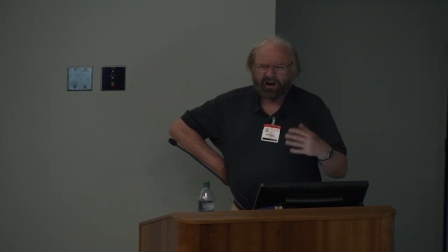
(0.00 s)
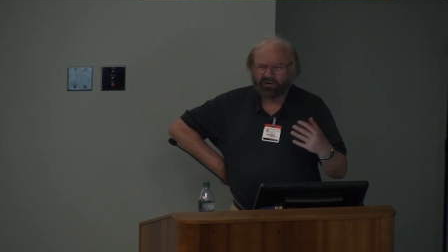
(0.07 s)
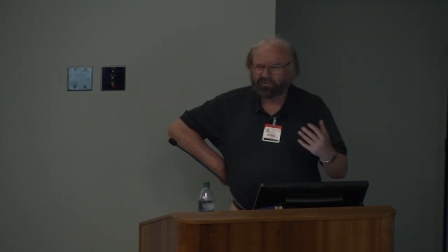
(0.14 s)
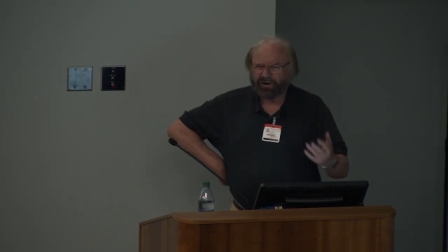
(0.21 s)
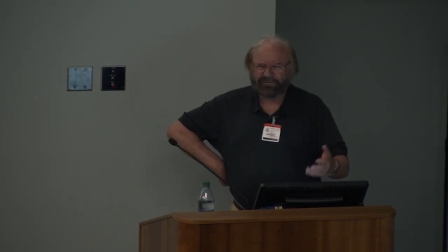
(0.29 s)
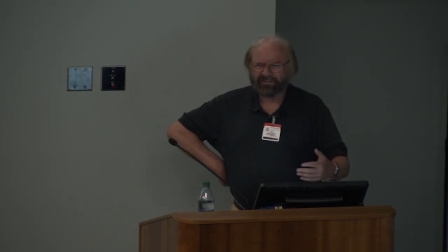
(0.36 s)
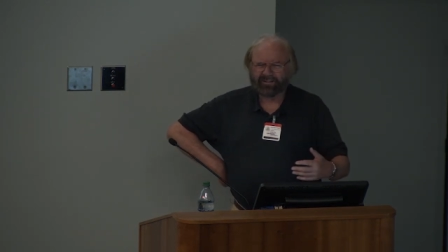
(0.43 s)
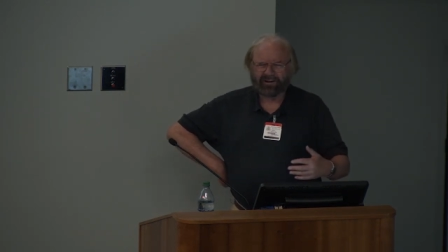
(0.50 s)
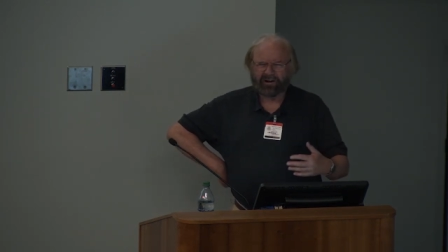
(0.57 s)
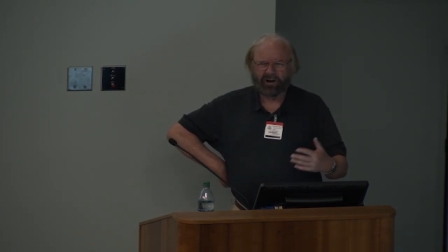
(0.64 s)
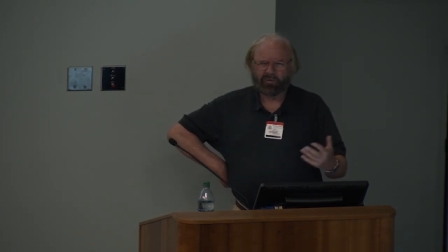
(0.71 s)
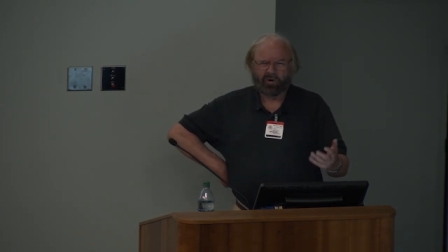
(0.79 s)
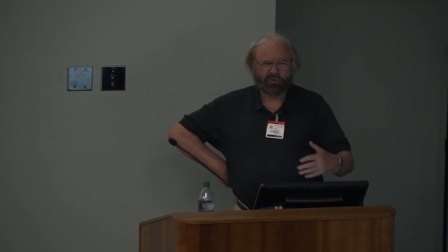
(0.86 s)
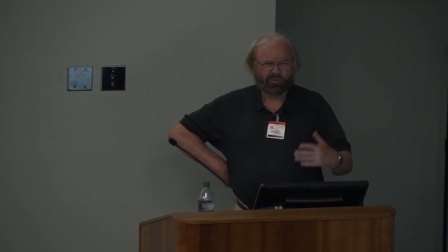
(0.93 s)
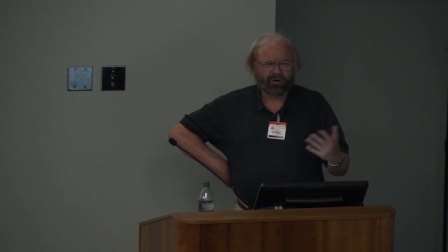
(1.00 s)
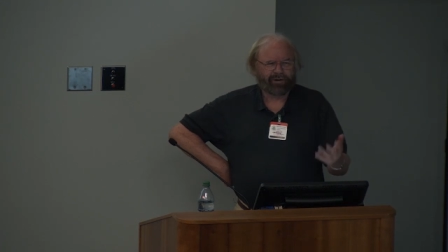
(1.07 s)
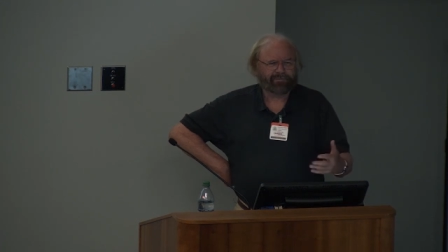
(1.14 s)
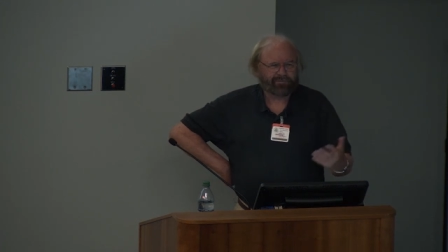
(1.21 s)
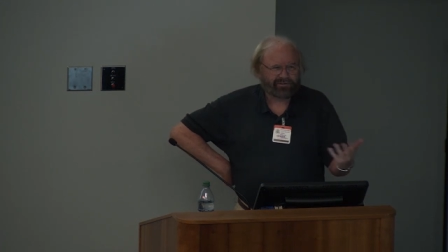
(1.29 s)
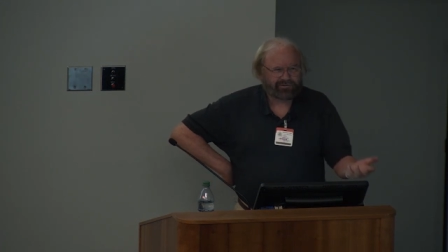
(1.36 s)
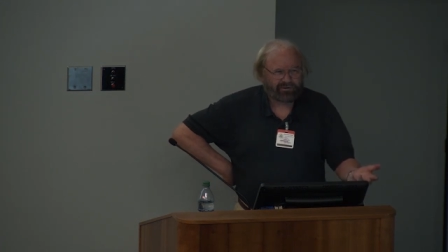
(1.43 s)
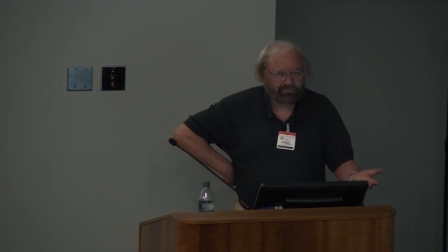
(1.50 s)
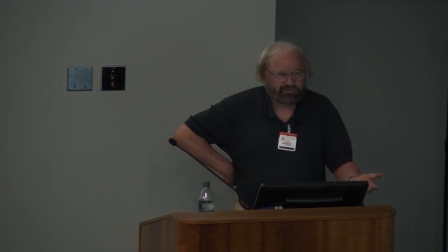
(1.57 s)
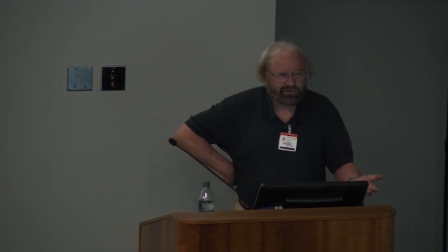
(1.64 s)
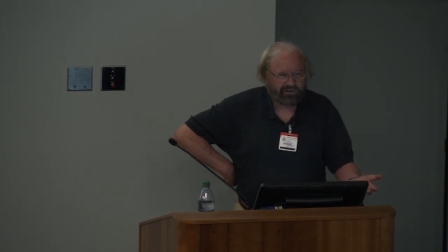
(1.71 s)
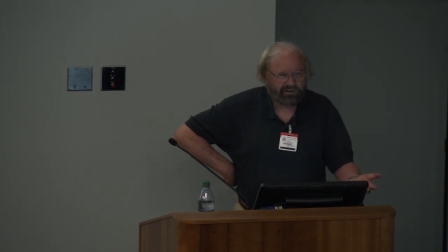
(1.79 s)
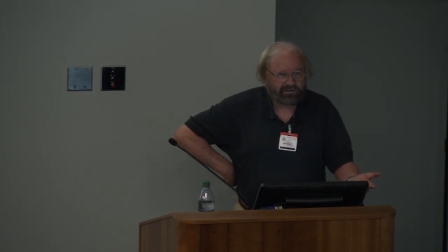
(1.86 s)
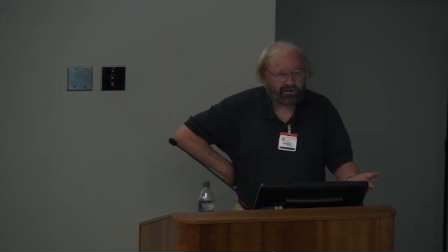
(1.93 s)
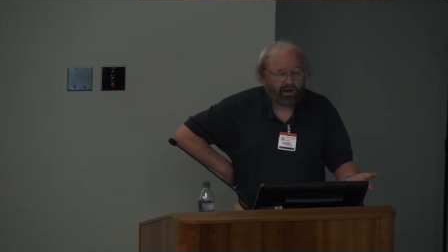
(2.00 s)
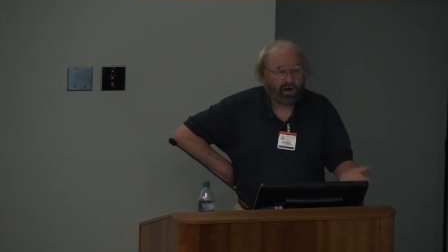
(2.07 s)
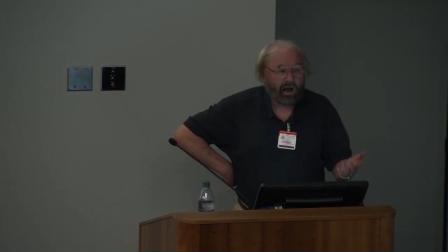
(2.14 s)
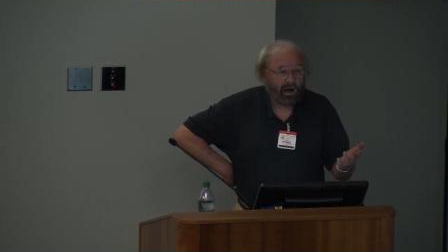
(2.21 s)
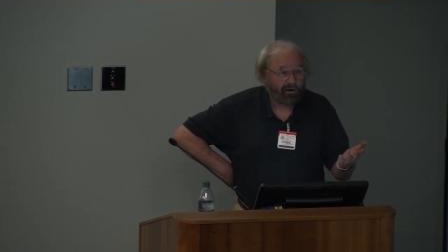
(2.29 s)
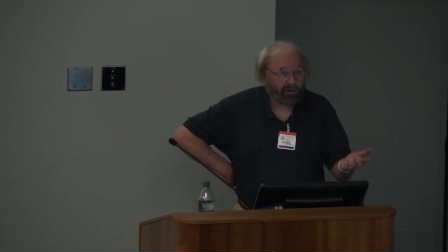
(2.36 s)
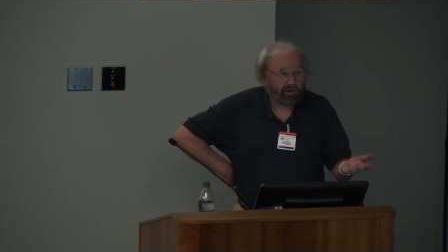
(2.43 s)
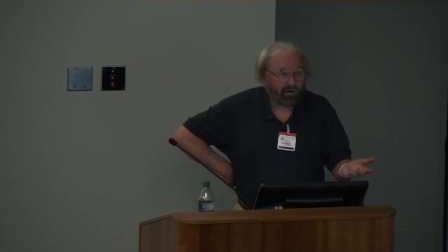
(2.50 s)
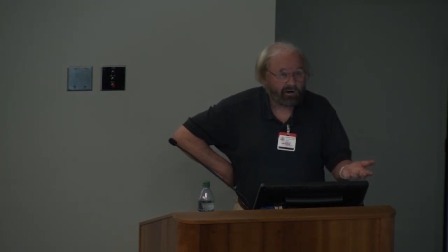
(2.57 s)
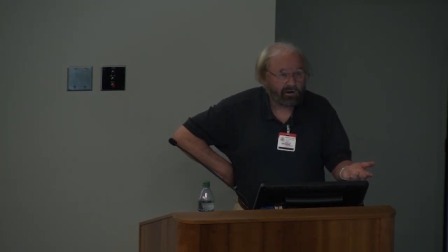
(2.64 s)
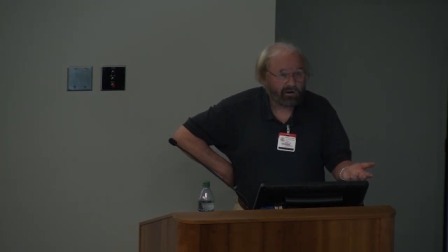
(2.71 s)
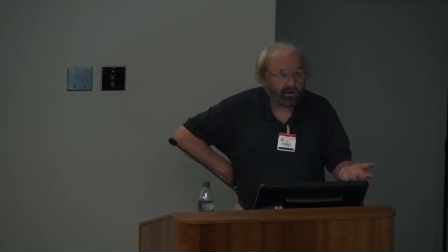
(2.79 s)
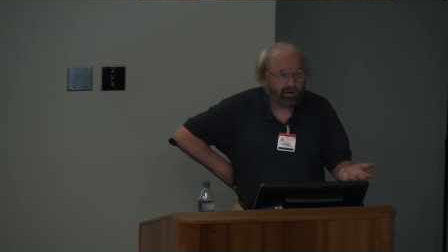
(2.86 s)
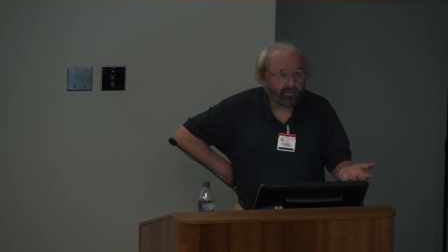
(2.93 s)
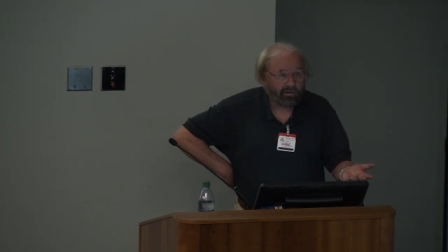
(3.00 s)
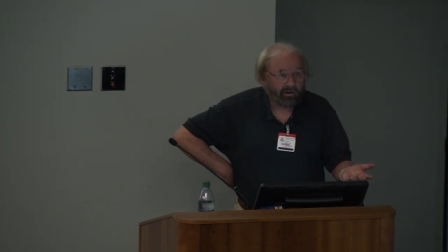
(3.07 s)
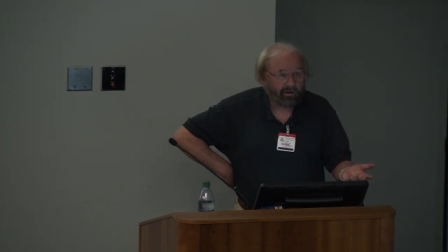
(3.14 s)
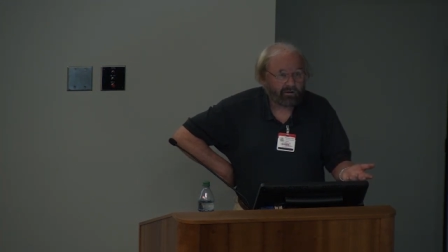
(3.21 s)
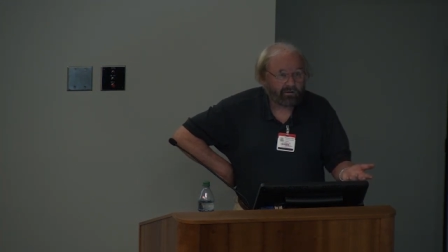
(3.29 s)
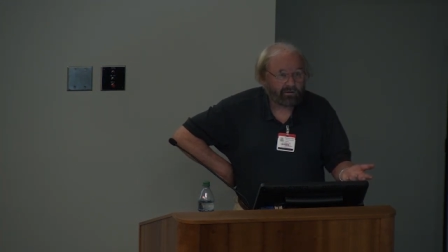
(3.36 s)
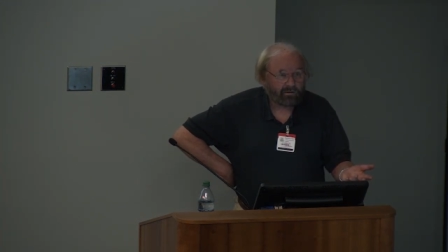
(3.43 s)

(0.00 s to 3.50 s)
a rough, they don't know what rough description is. How are they going to learn it then?